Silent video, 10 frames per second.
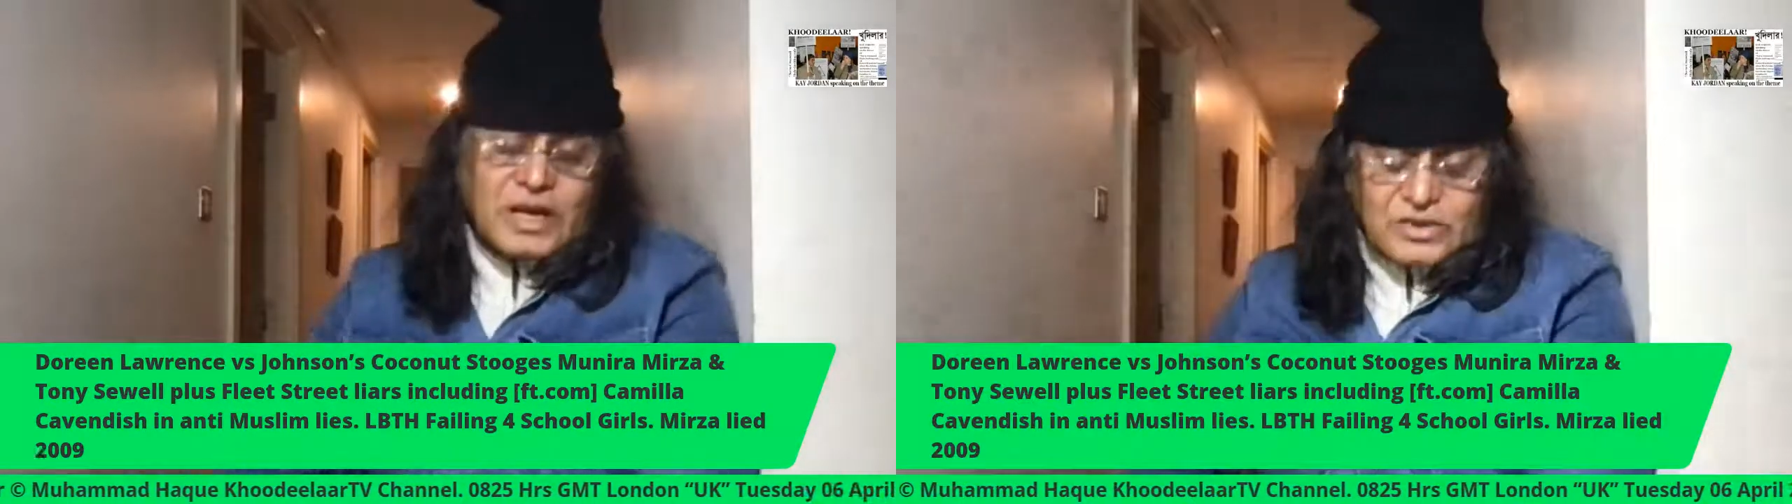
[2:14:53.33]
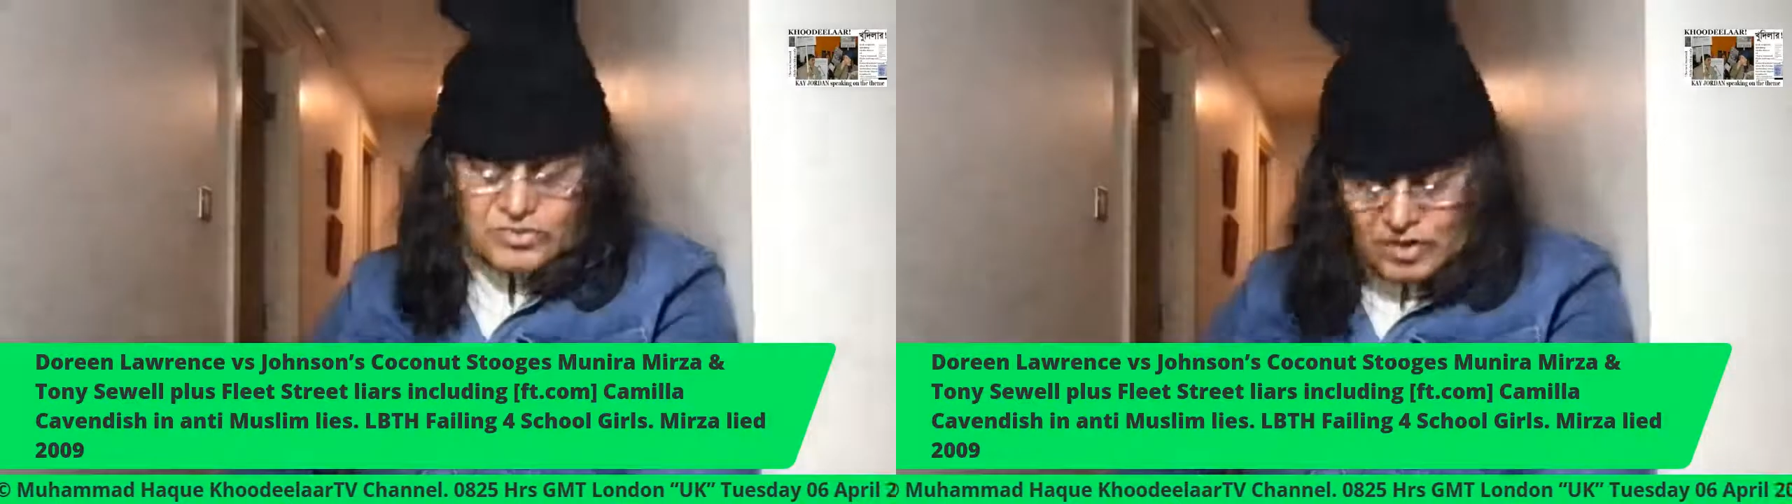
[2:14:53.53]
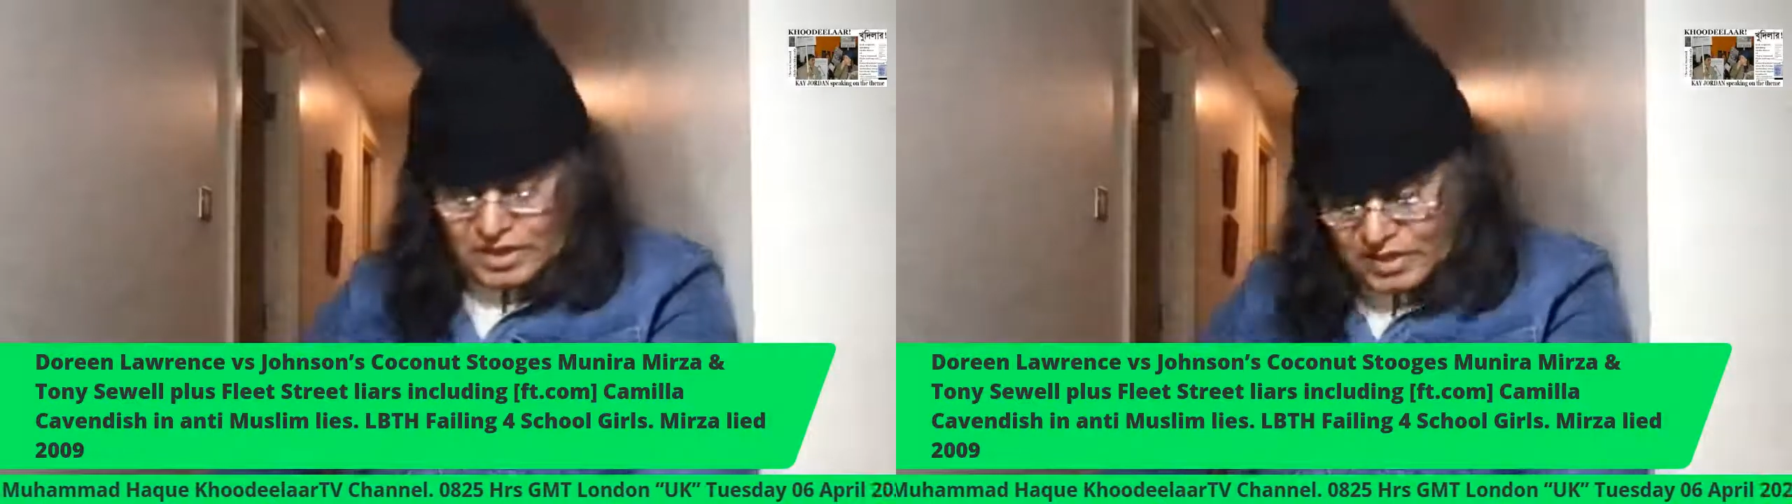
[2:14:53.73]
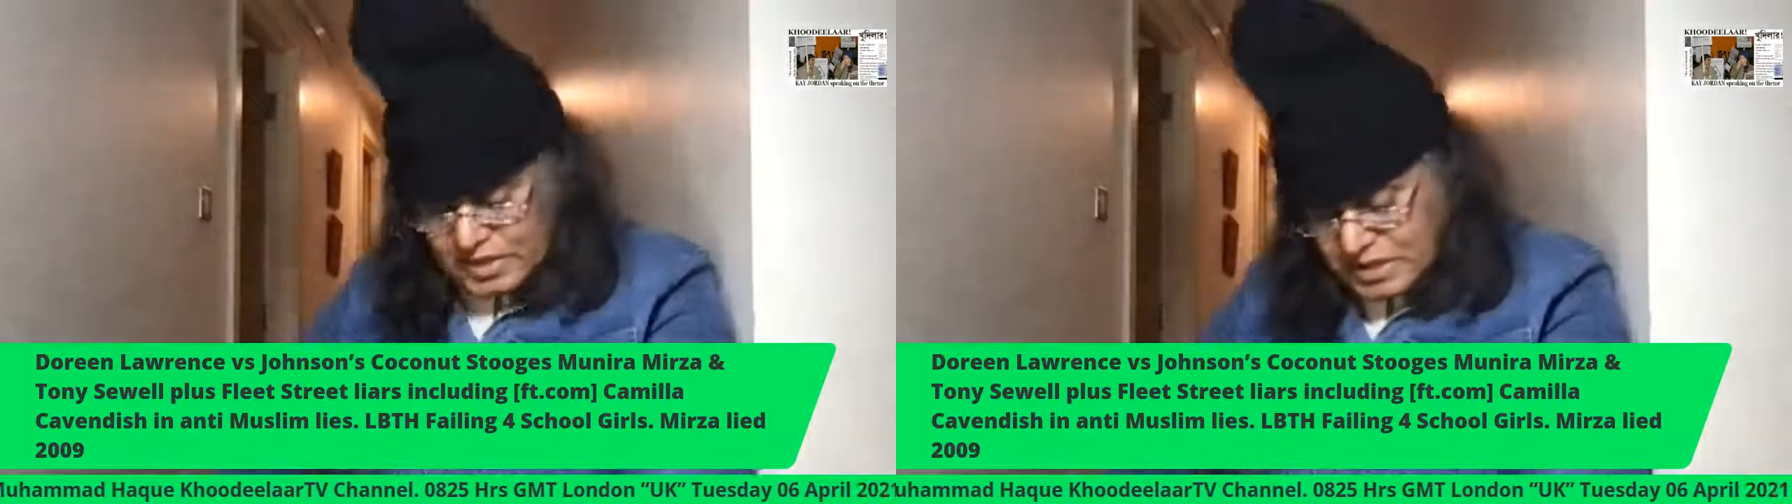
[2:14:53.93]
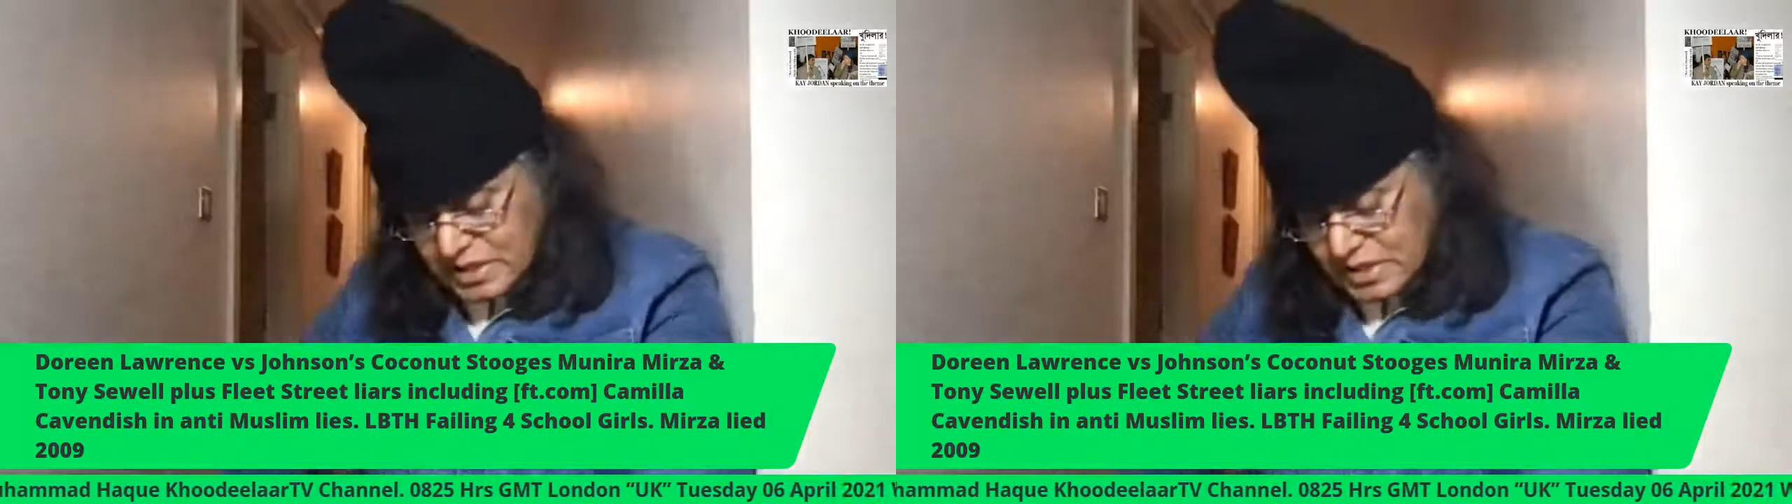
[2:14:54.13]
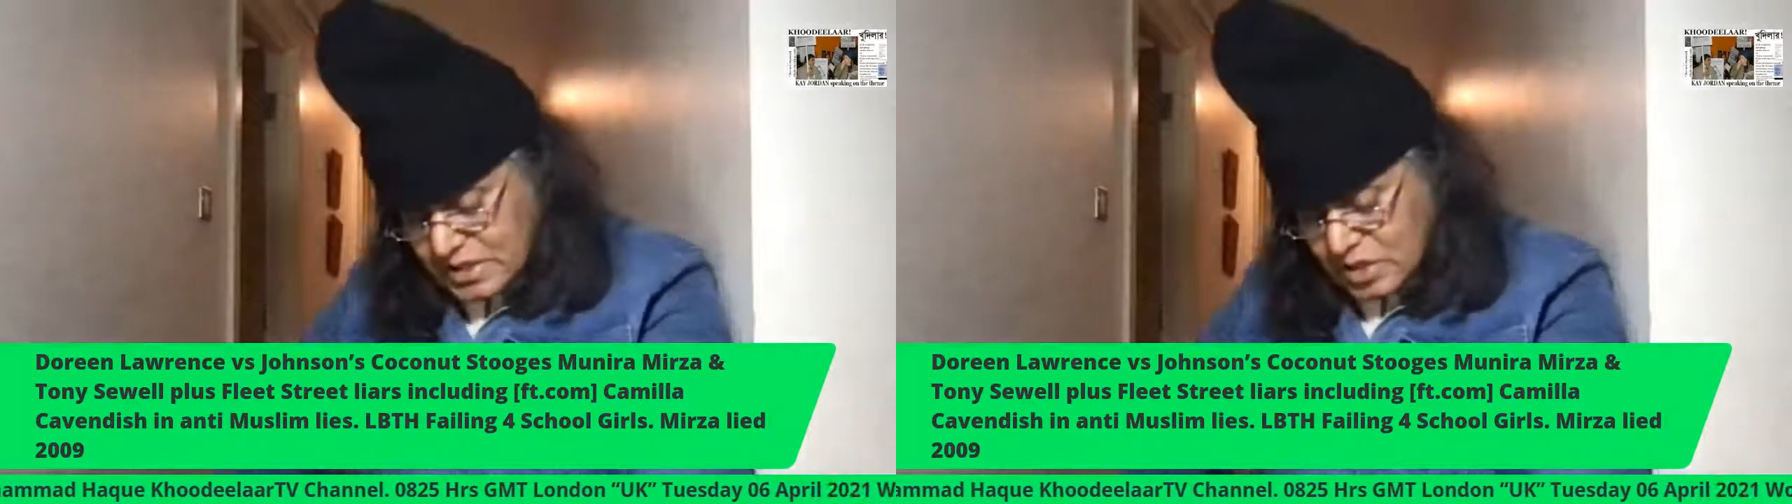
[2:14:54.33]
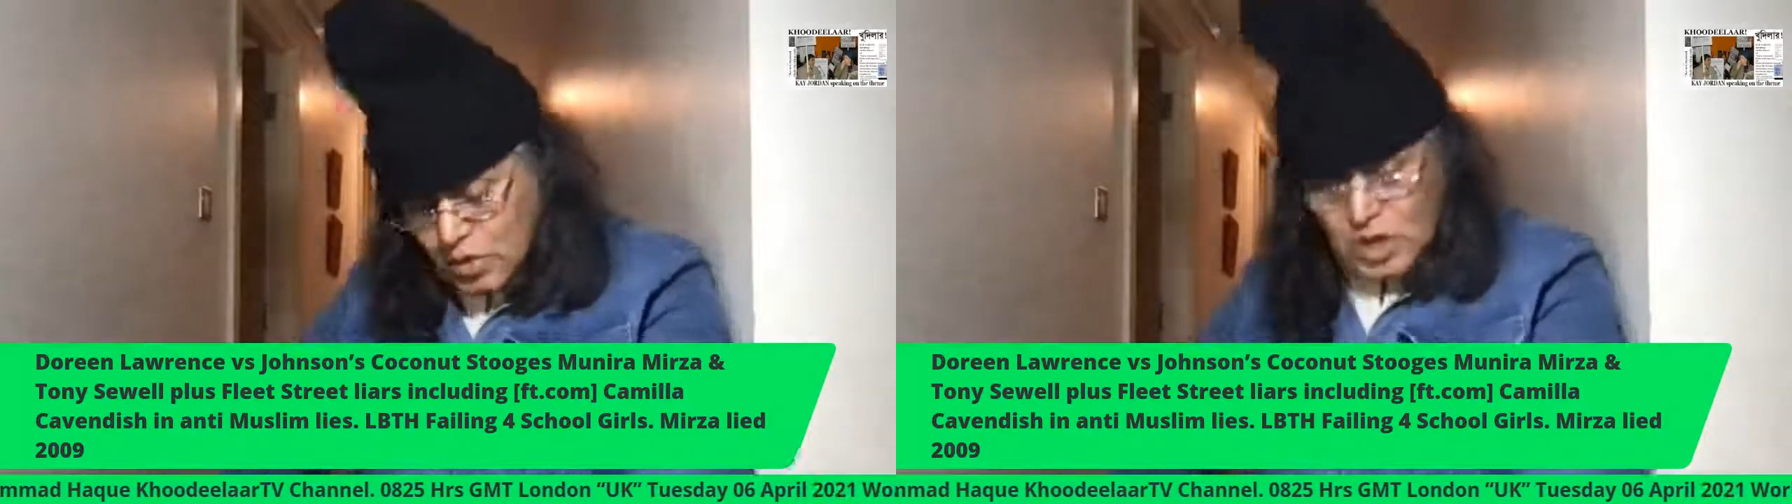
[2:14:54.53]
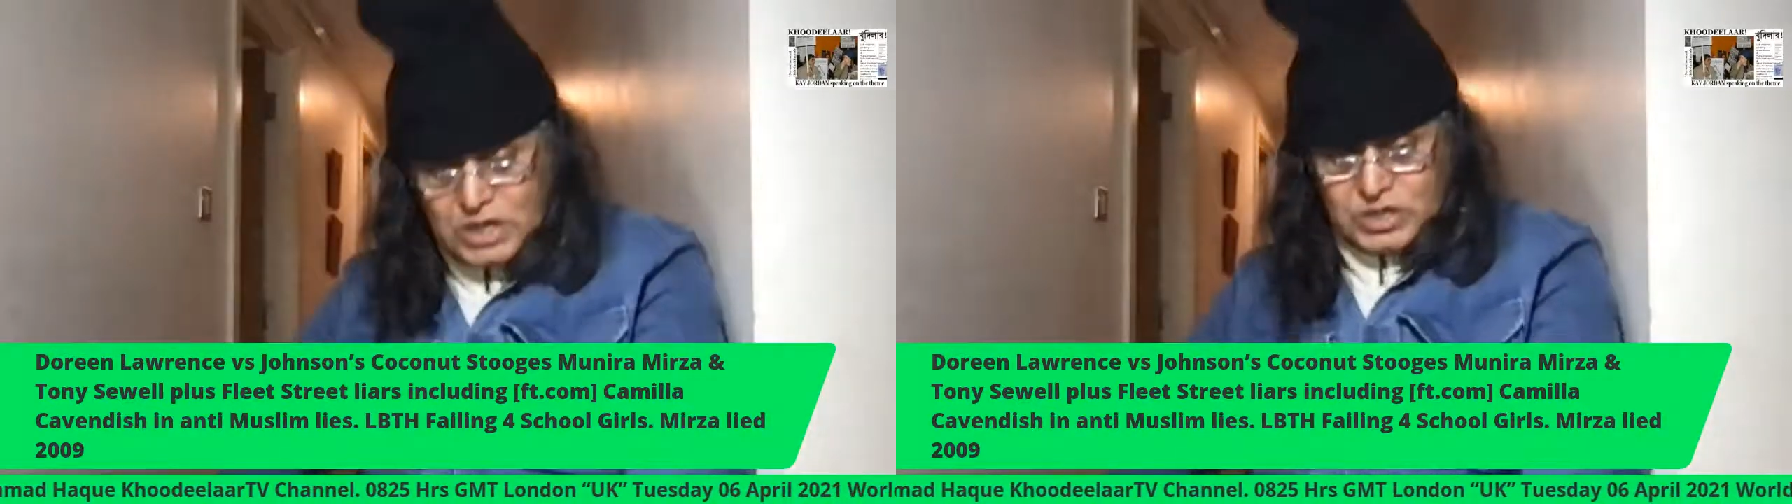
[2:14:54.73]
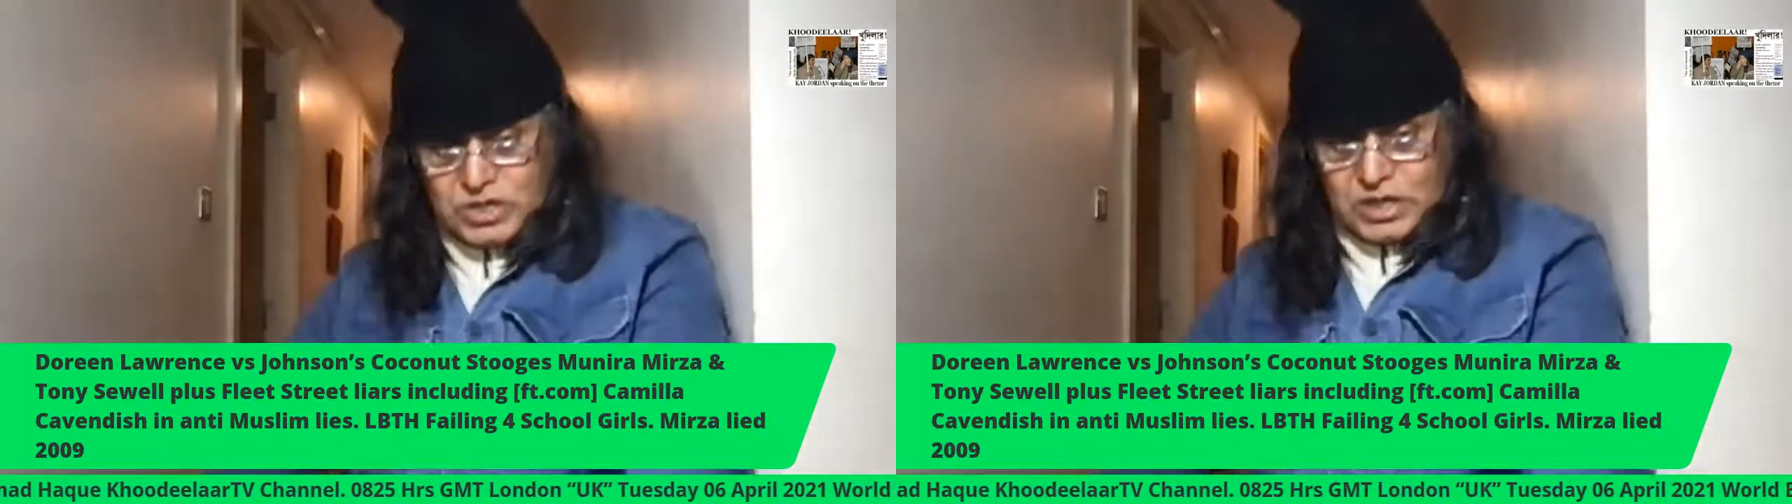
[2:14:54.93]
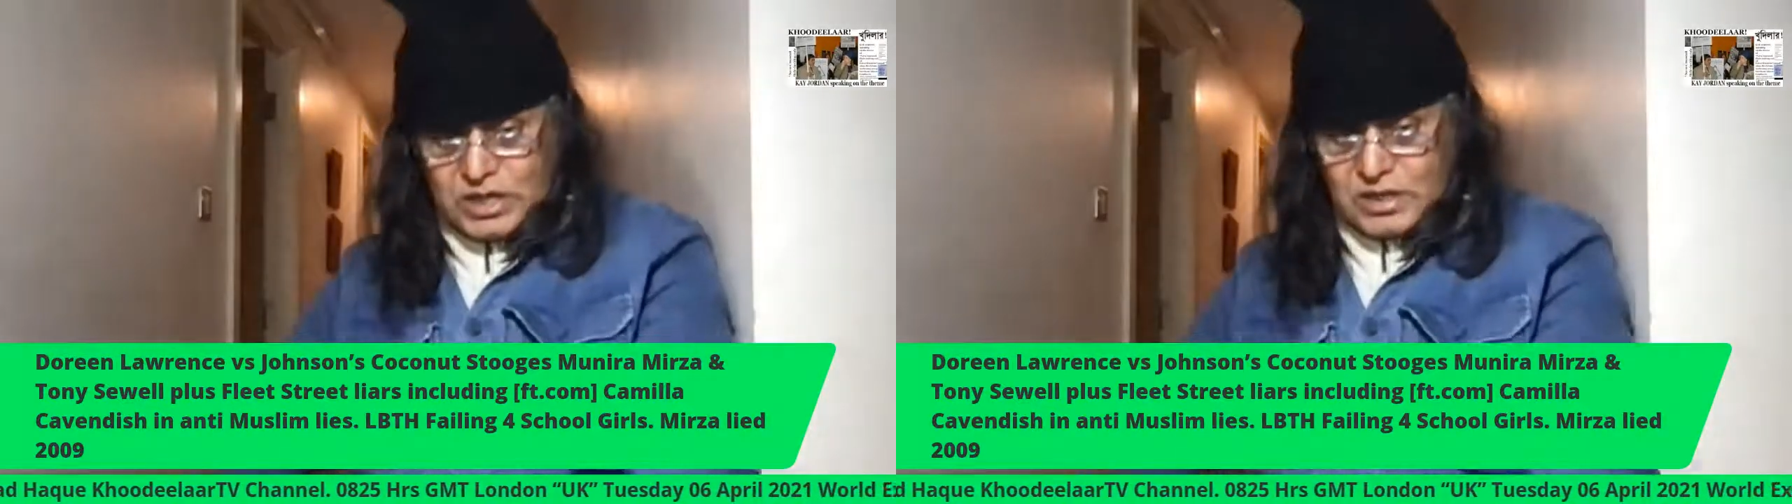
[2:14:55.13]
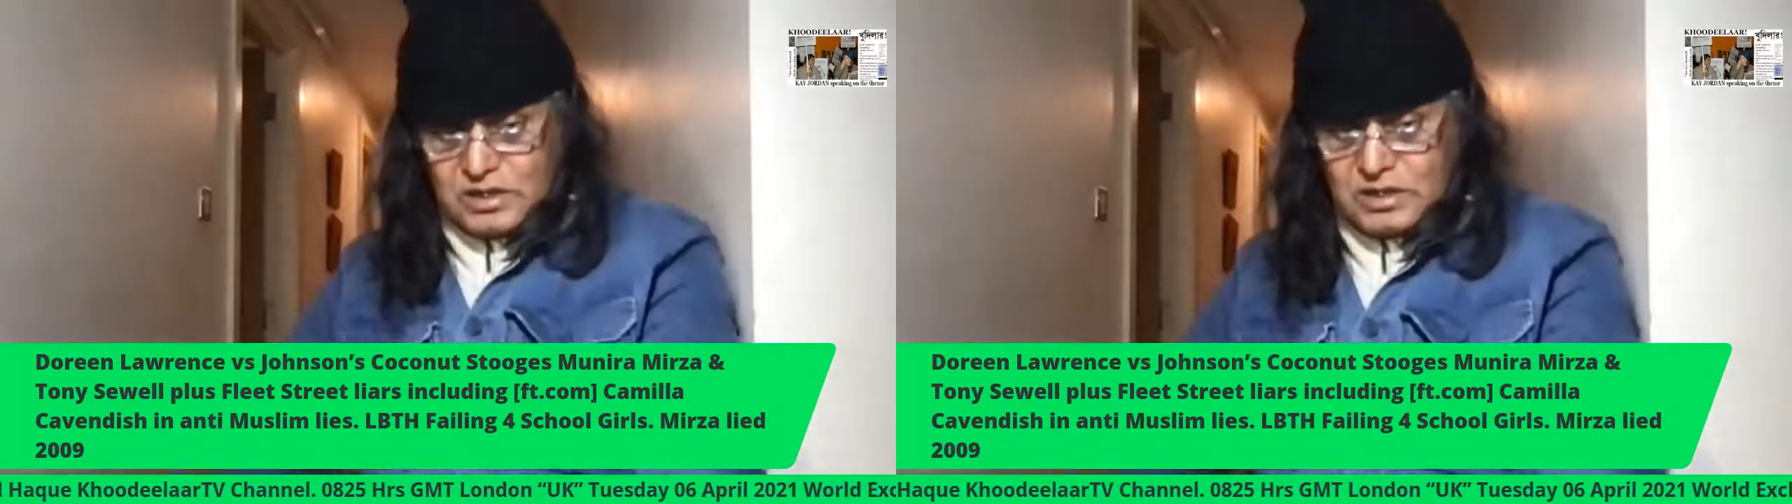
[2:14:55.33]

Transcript: actually questioning